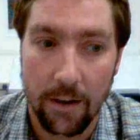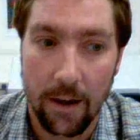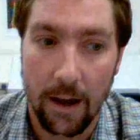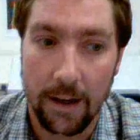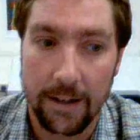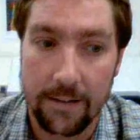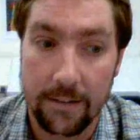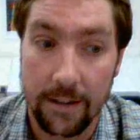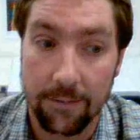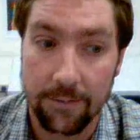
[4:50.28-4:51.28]
I guess,
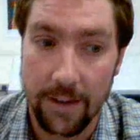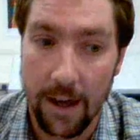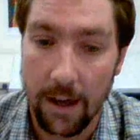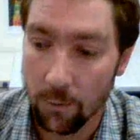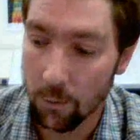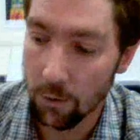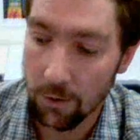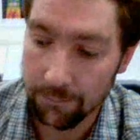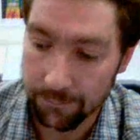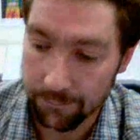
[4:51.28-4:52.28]
left out,
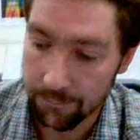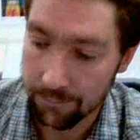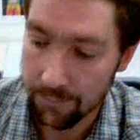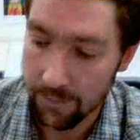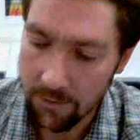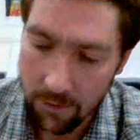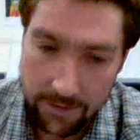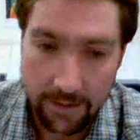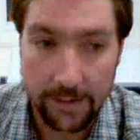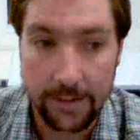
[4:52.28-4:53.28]
or not
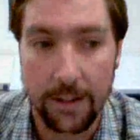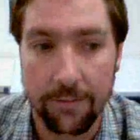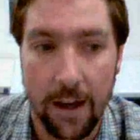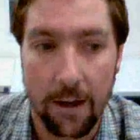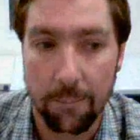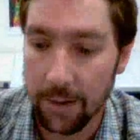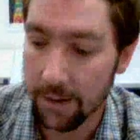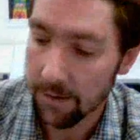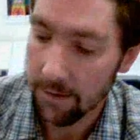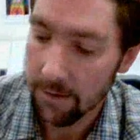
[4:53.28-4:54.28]
exactly left out,
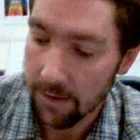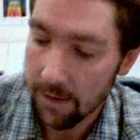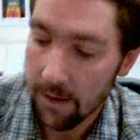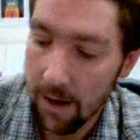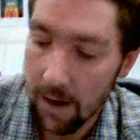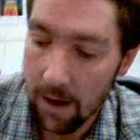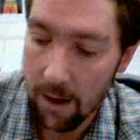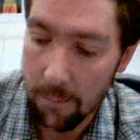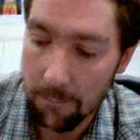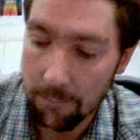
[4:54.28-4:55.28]
but
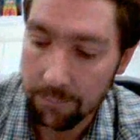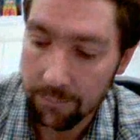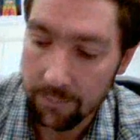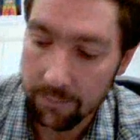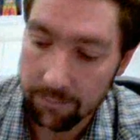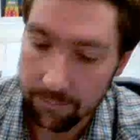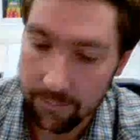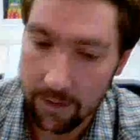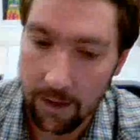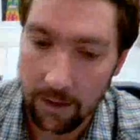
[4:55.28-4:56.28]

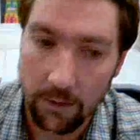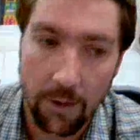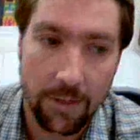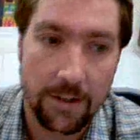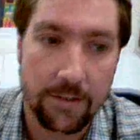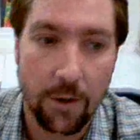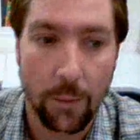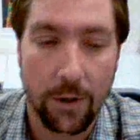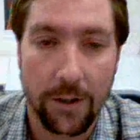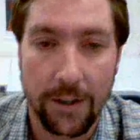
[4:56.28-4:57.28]
a lot of things
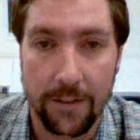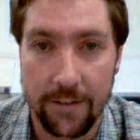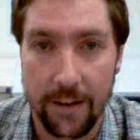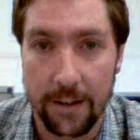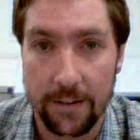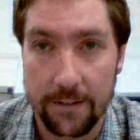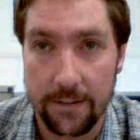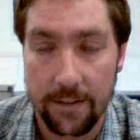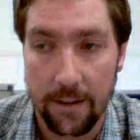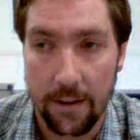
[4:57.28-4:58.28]
going on in the
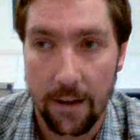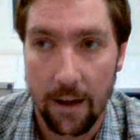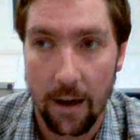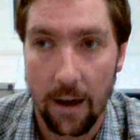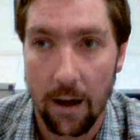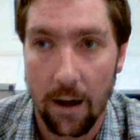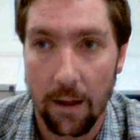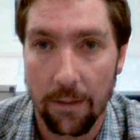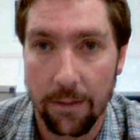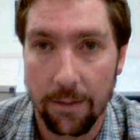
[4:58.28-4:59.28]
text
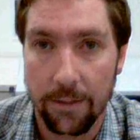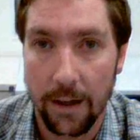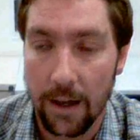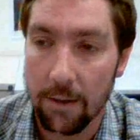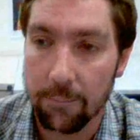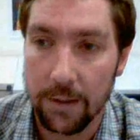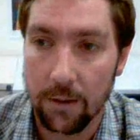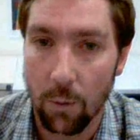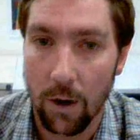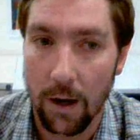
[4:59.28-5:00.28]
that can be
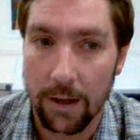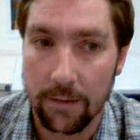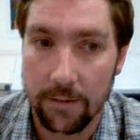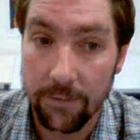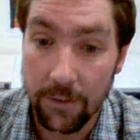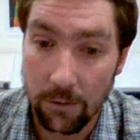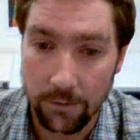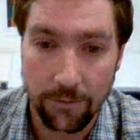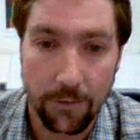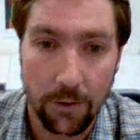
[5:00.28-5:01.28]
quite difficult
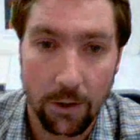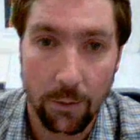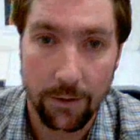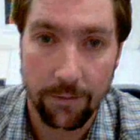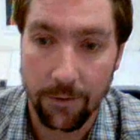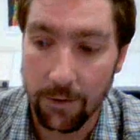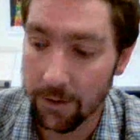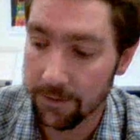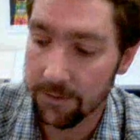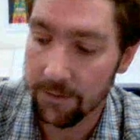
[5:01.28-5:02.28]
to follow at
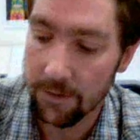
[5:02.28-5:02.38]
first.